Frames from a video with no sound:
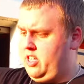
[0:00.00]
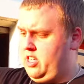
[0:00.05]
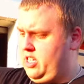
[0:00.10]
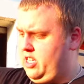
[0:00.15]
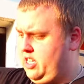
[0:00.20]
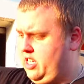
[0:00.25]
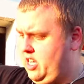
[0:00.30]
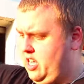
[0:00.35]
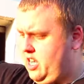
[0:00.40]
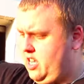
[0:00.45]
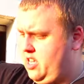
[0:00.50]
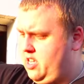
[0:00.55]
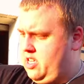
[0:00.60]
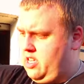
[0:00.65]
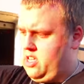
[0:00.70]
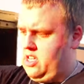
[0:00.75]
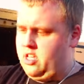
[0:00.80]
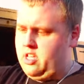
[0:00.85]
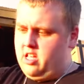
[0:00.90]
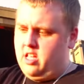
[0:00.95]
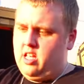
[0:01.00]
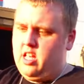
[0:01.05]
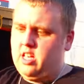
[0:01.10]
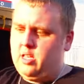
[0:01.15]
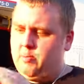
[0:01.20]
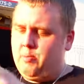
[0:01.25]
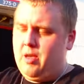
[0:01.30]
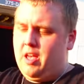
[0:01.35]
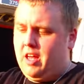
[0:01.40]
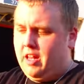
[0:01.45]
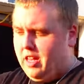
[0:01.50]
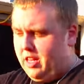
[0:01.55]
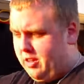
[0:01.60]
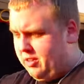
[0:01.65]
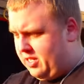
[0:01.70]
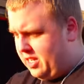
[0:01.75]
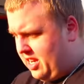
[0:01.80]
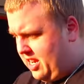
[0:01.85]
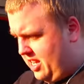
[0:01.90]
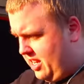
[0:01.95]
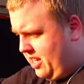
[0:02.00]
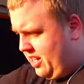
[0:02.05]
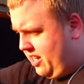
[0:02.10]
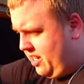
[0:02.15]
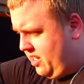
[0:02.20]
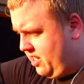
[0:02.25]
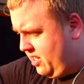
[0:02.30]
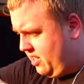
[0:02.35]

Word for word: Let's see. Pillows in here.